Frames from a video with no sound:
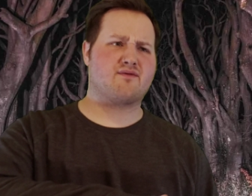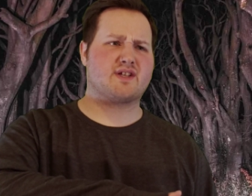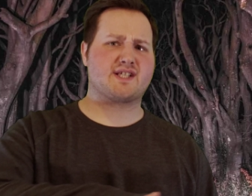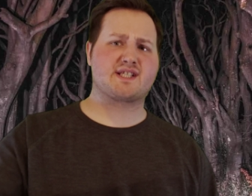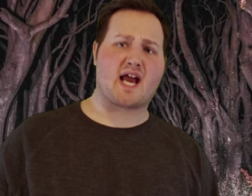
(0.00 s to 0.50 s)
and a
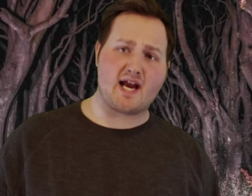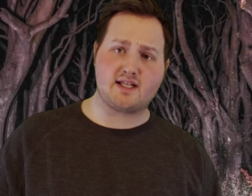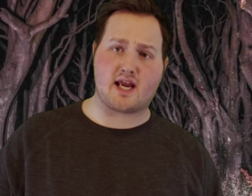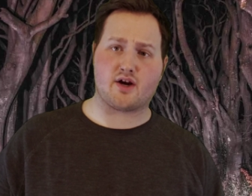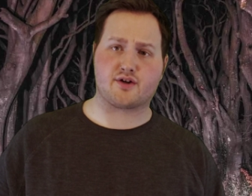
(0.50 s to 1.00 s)
lot of the
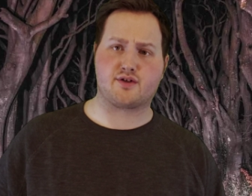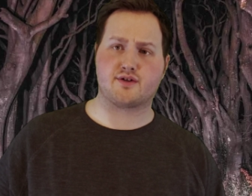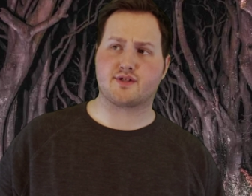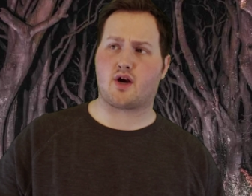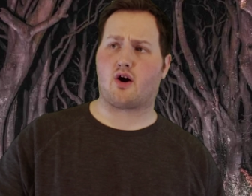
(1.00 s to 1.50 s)
side
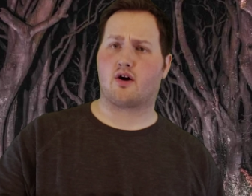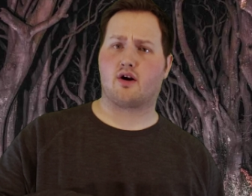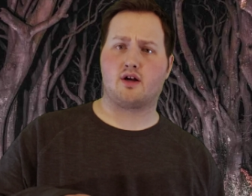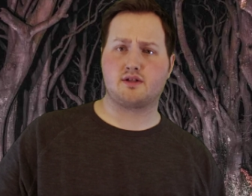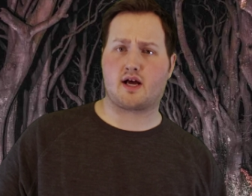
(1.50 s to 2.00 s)

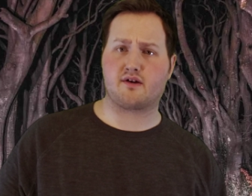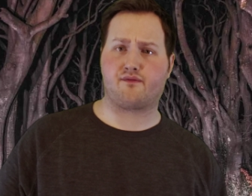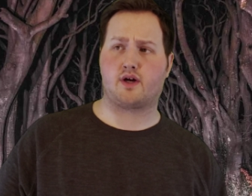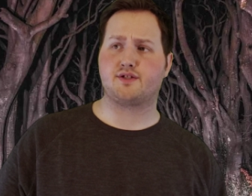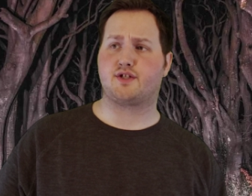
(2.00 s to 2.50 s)
characters are
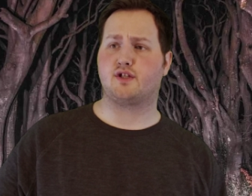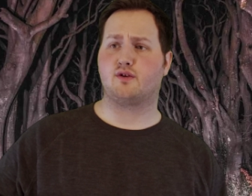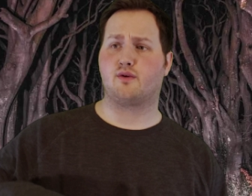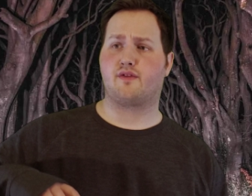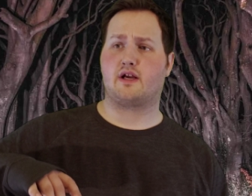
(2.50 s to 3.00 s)
a lot of
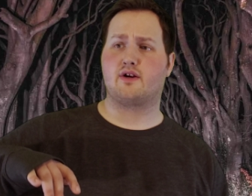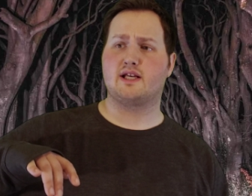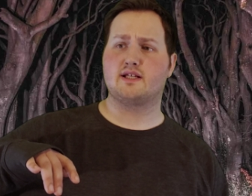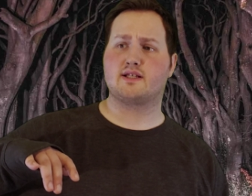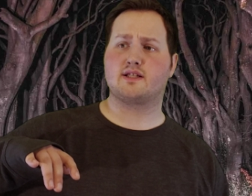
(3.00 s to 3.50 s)
fun
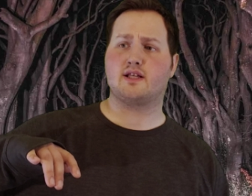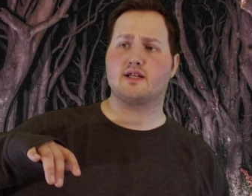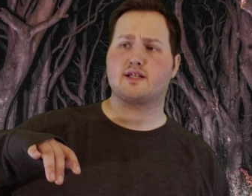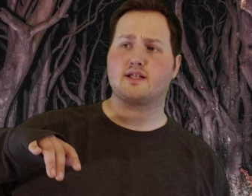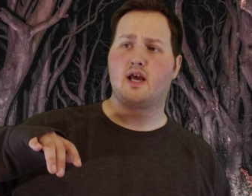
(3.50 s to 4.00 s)
too there
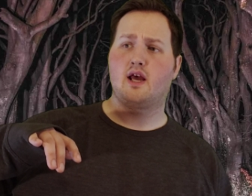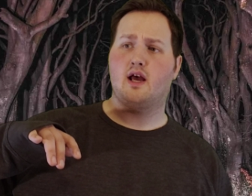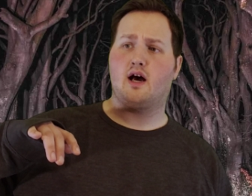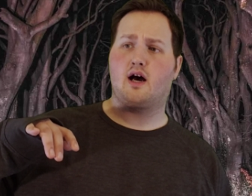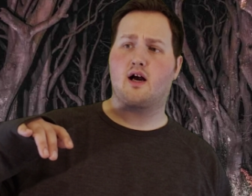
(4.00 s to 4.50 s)
is
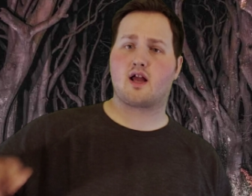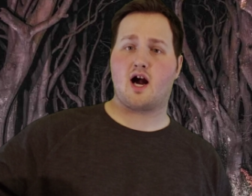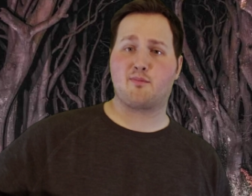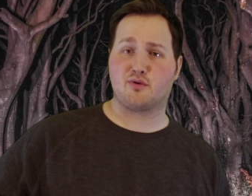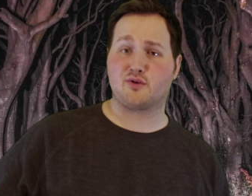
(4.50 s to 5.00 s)
this
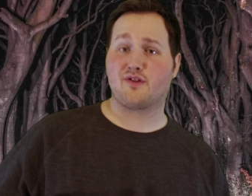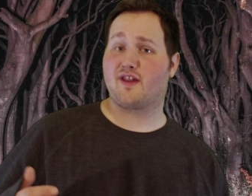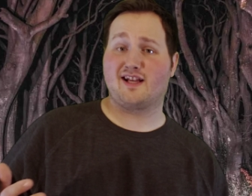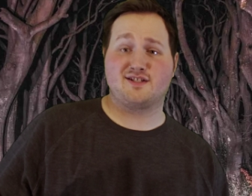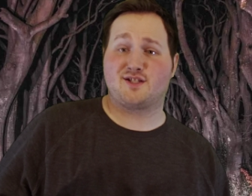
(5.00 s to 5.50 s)
uh,
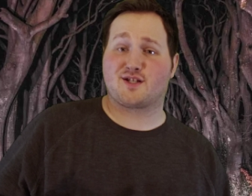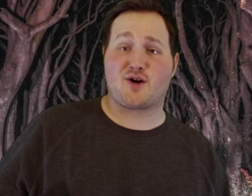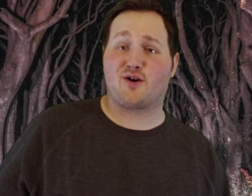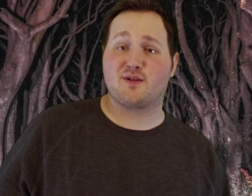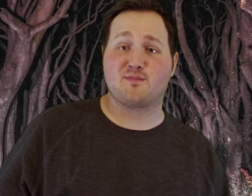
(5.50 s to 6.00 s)
couple
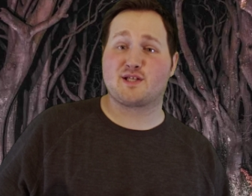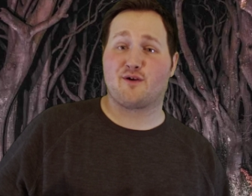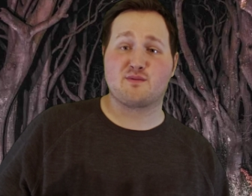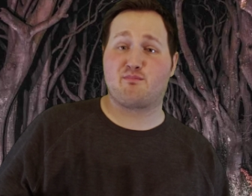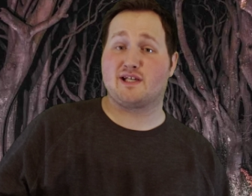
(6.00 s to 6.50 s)
they just
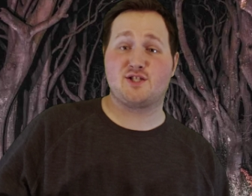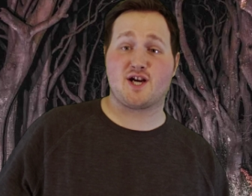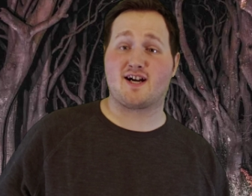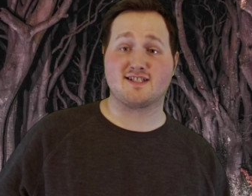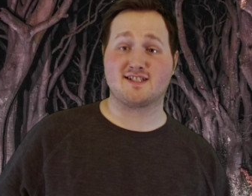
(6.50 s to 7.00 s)
call
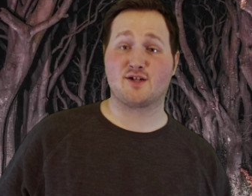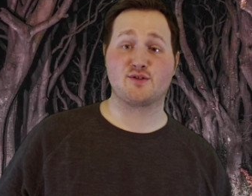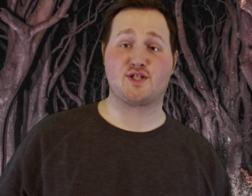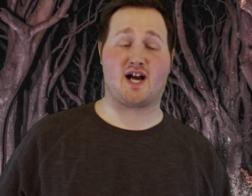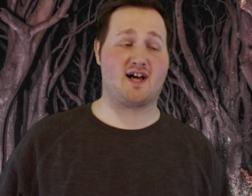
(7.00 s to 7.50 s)
themselves big
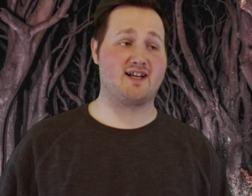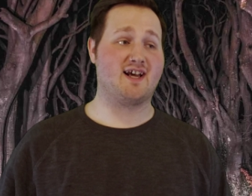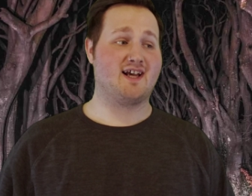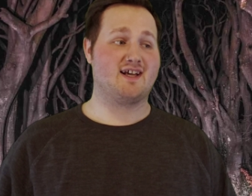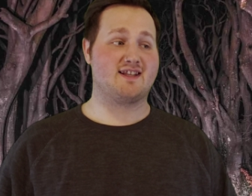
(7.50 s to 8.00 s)
john and little
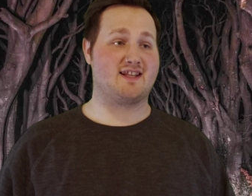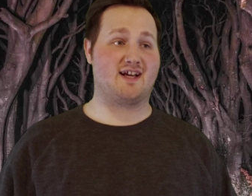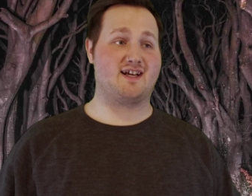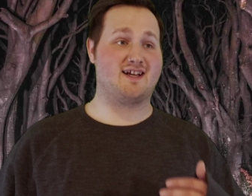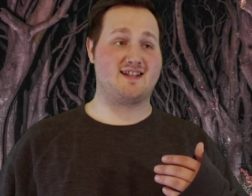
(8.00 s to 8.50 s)
john
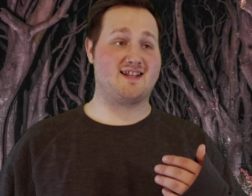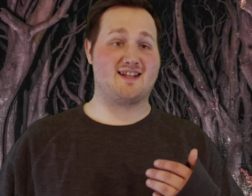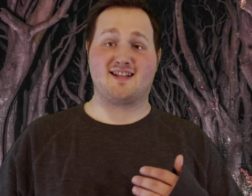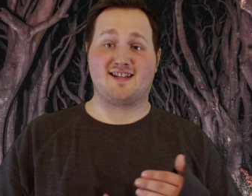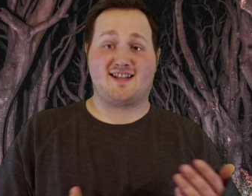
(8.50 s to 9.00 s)

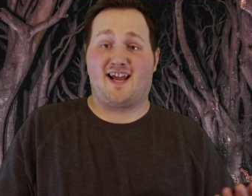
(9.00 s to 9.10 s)
they